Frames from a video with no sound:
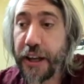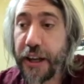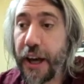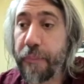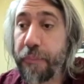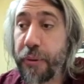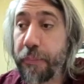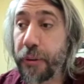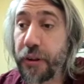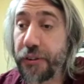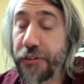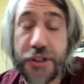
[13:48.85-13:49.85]
Um, but
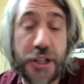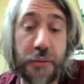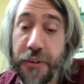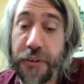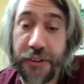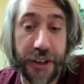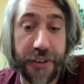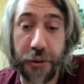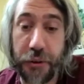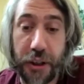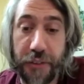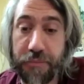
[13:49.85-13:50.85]
but students, I
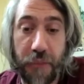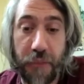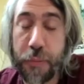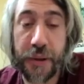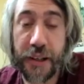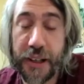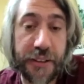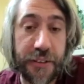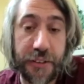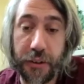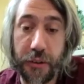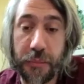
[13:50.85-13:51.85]
talk openly
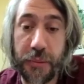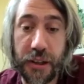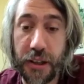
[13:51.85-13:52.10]
to them.